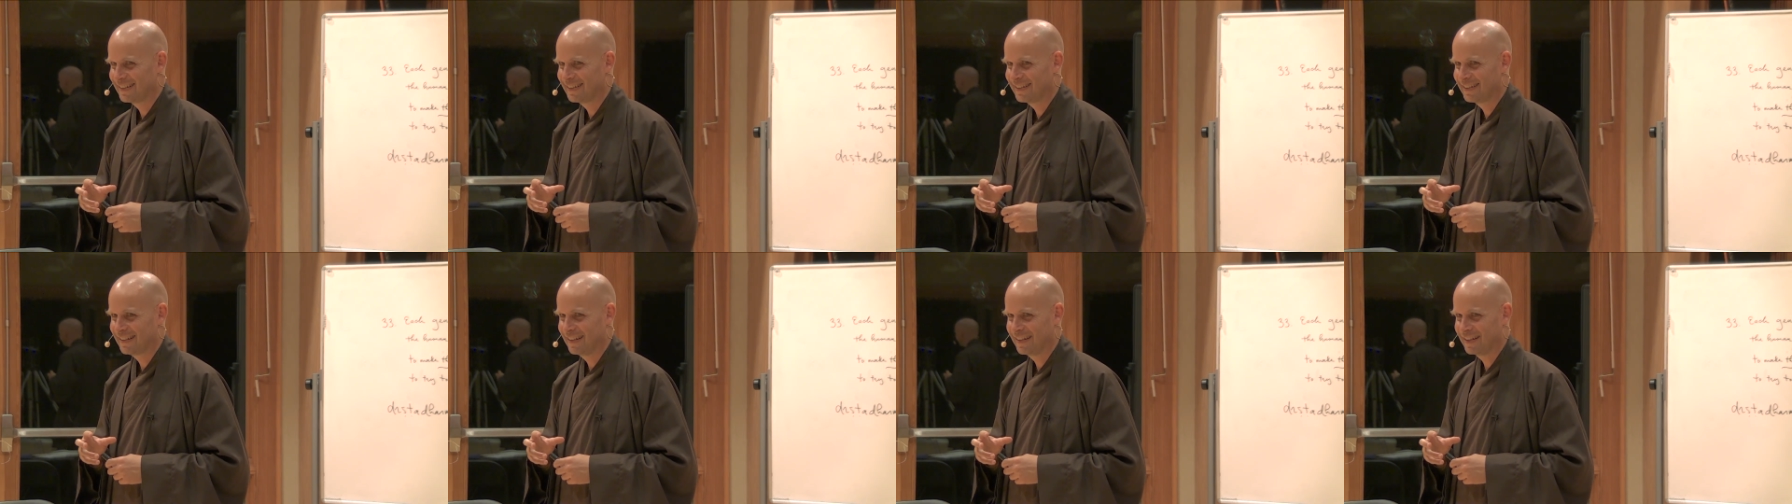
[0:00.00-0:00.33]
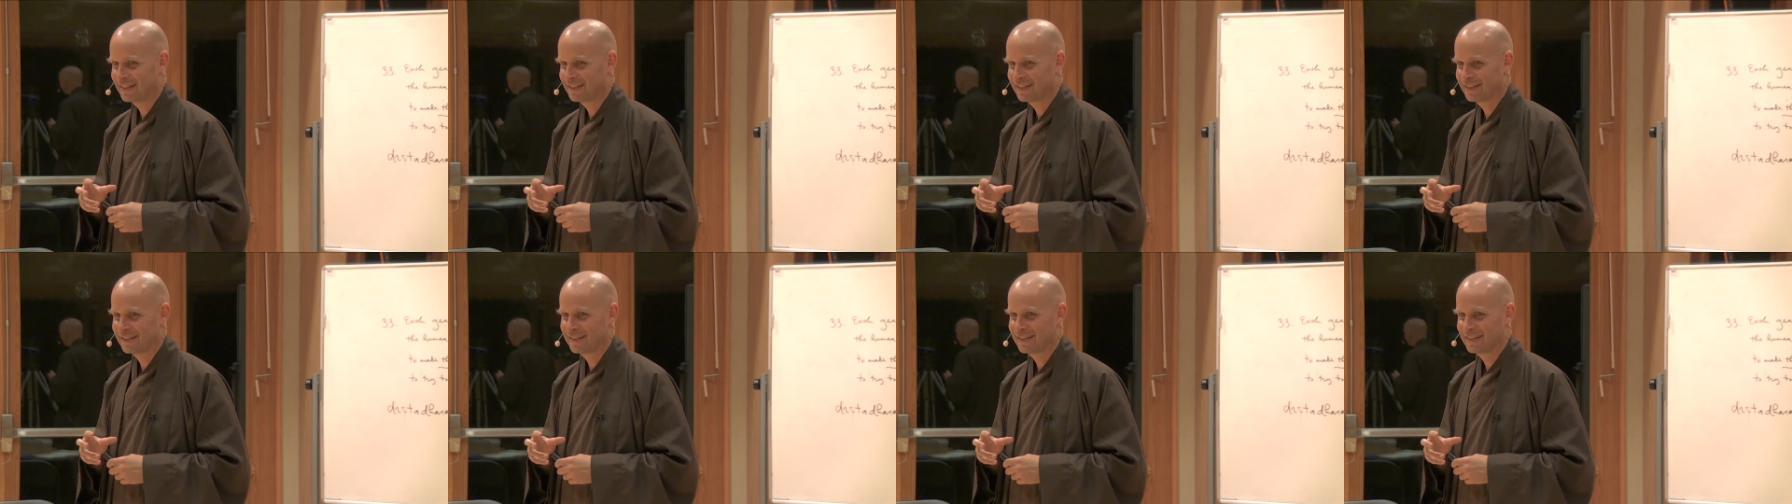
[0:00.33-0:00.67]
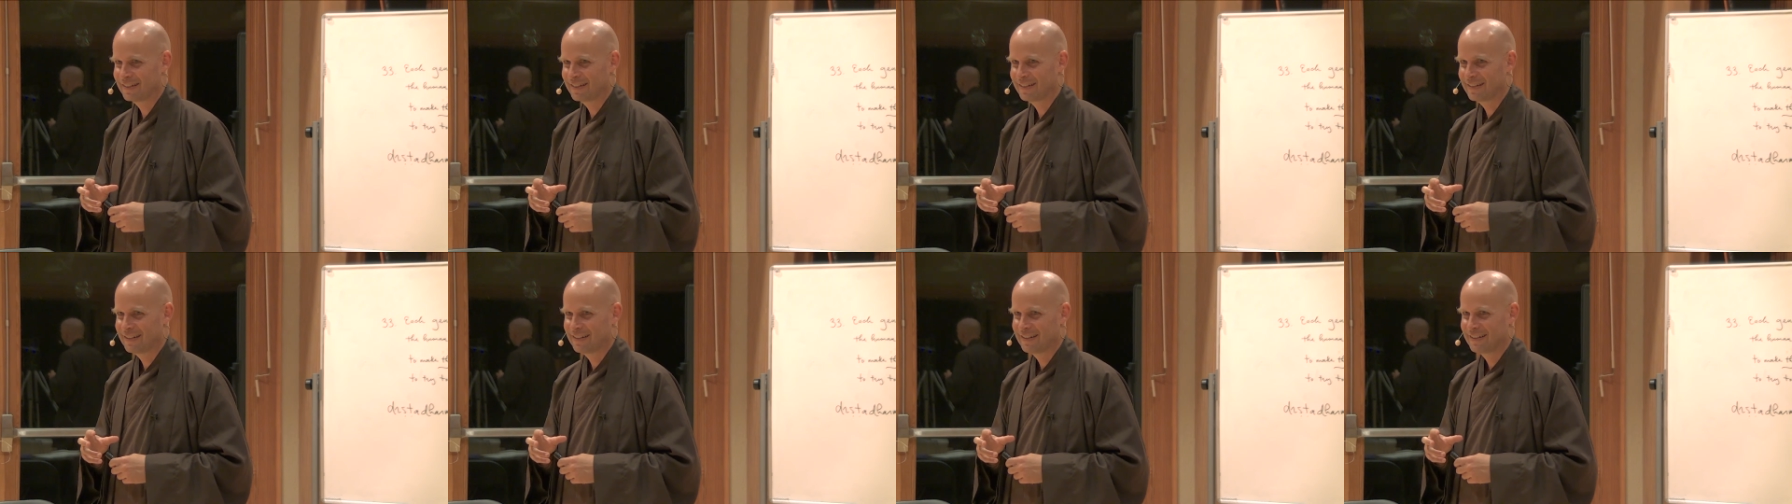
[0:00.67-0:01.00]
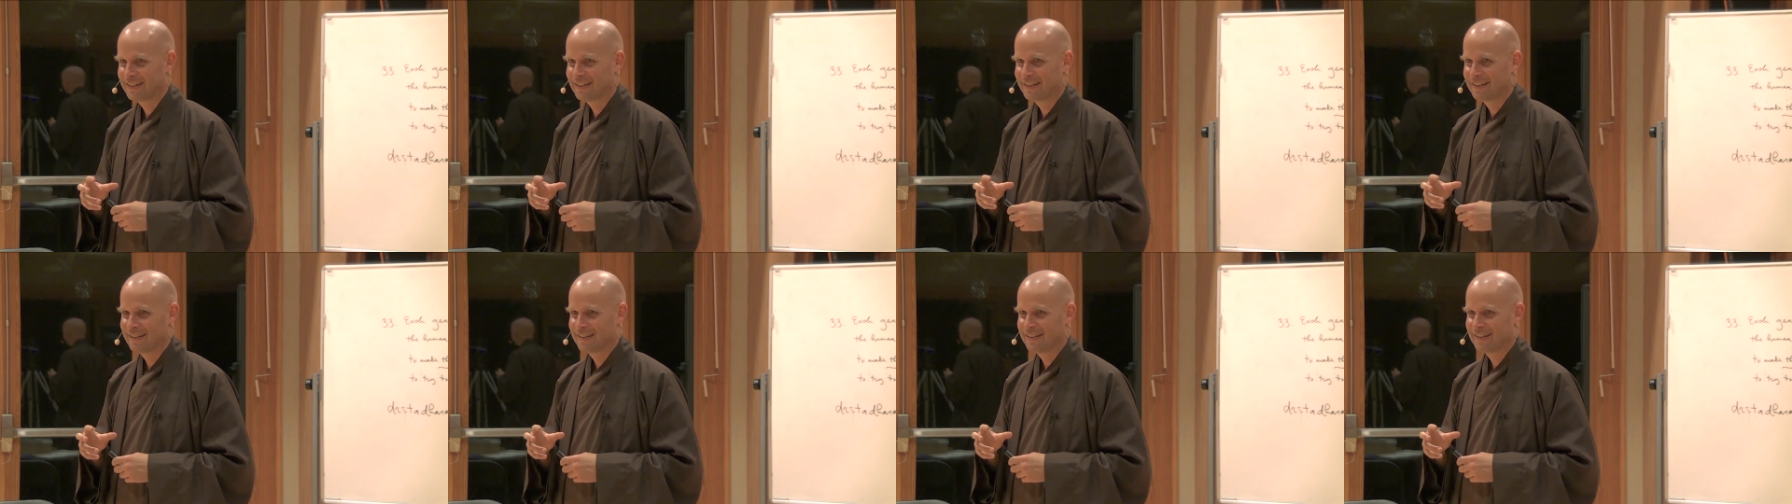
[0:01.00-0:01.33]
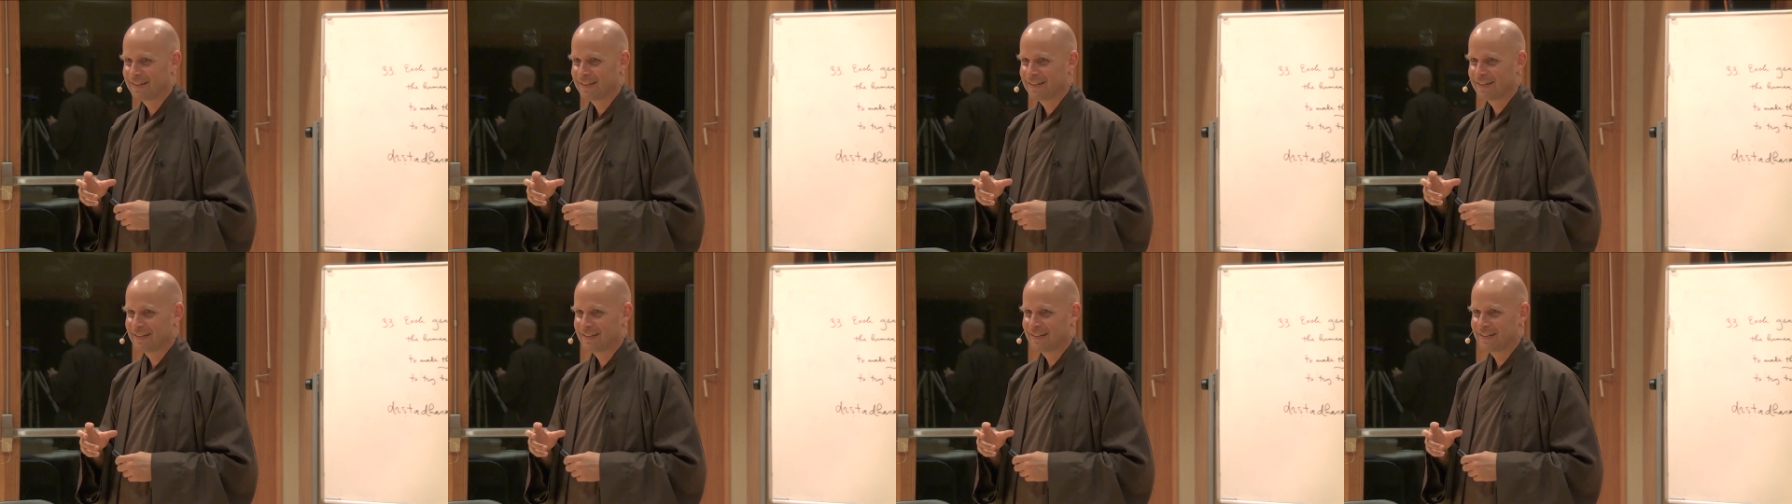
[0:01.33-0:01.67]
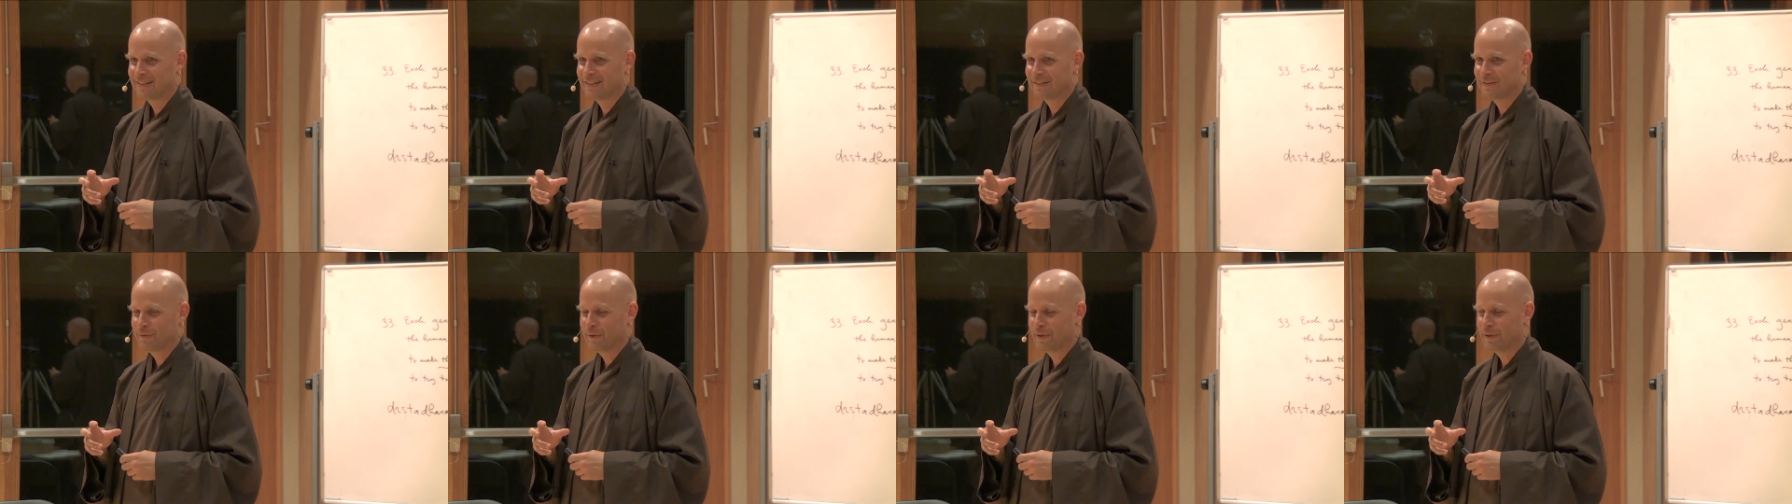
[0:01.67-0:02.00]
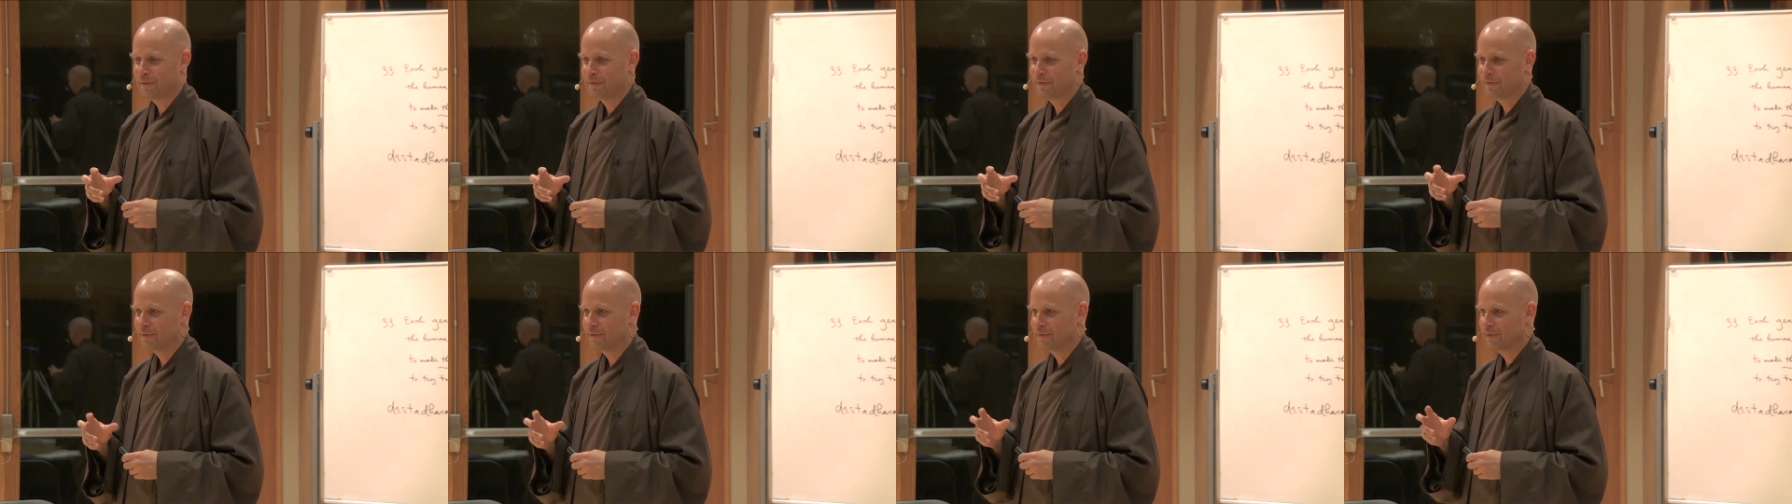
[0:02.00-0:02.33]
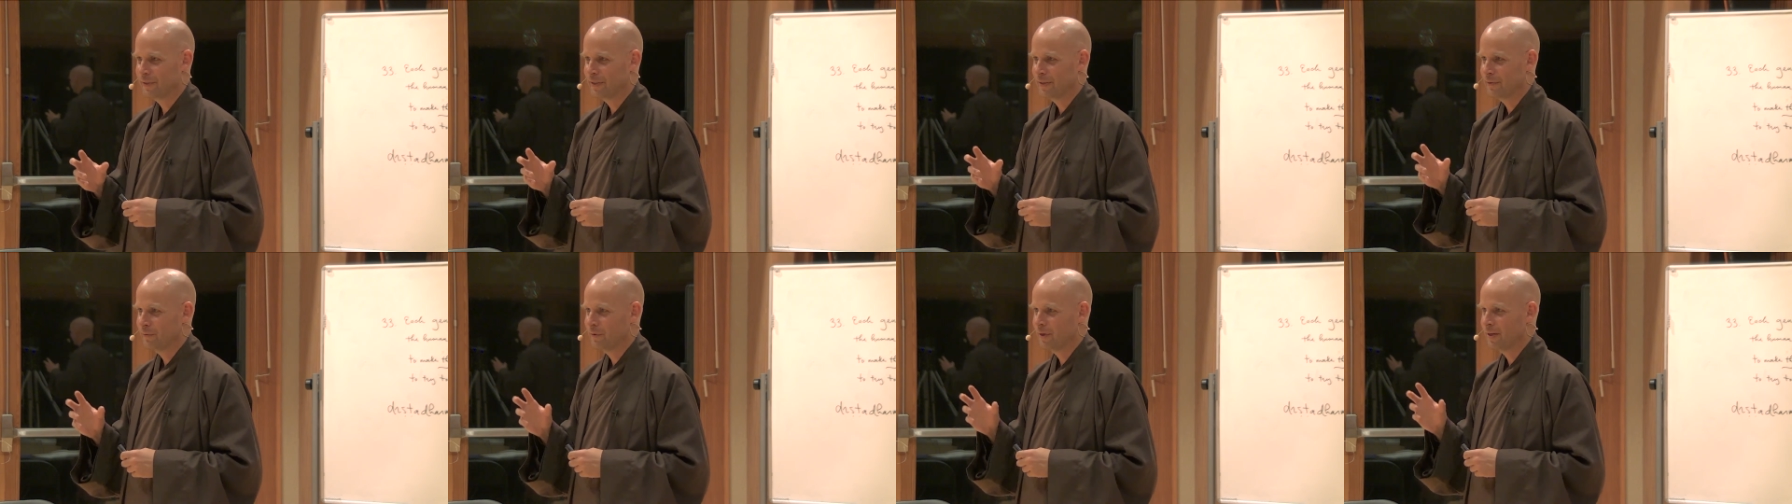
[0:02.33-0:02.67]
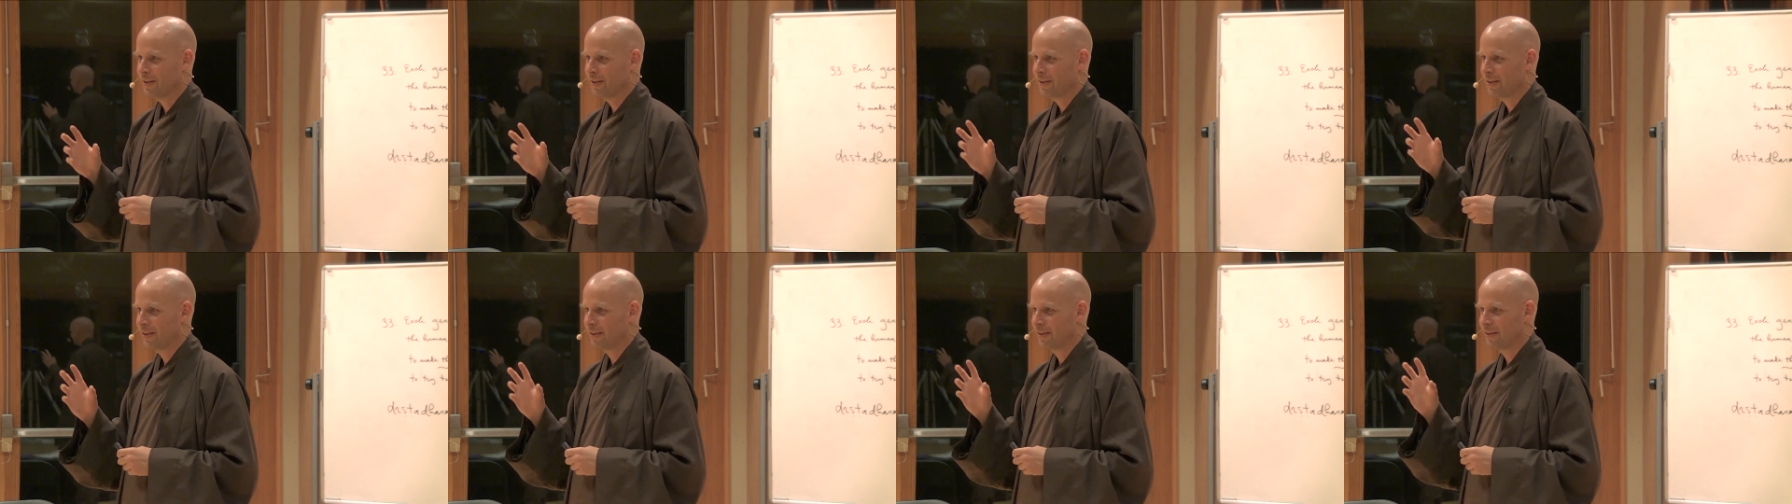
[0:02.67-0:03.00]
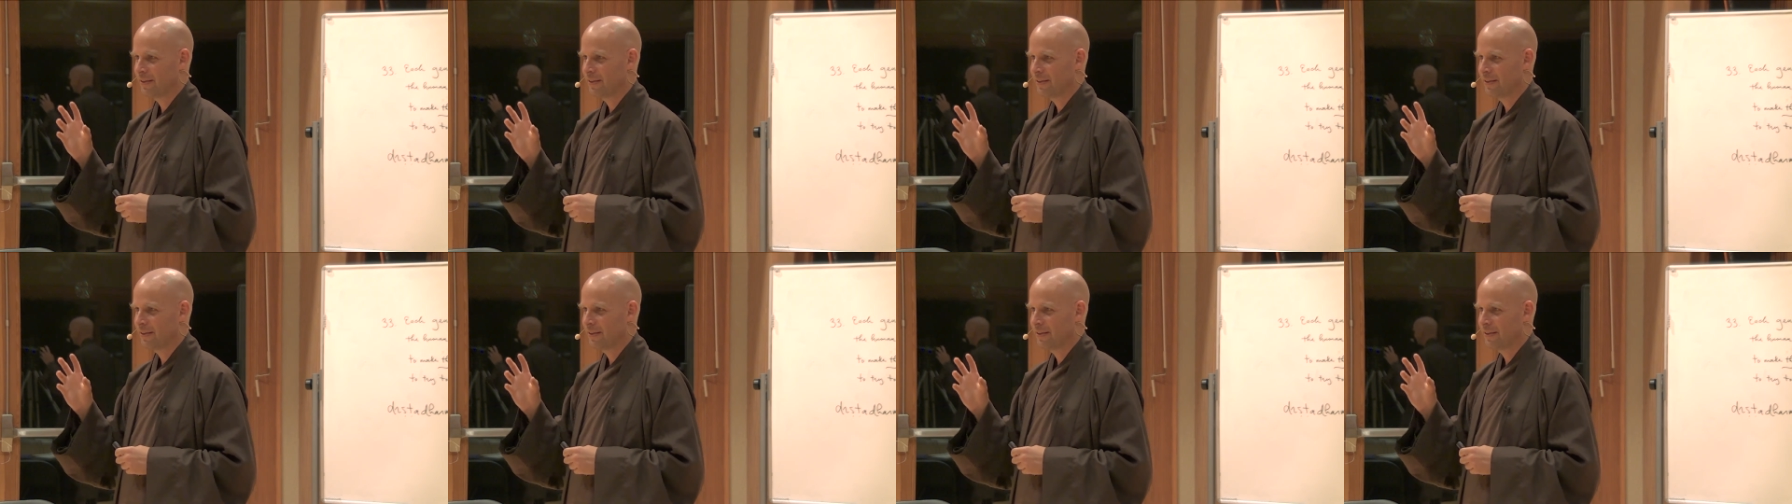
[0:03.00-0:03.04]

Yeah. When we want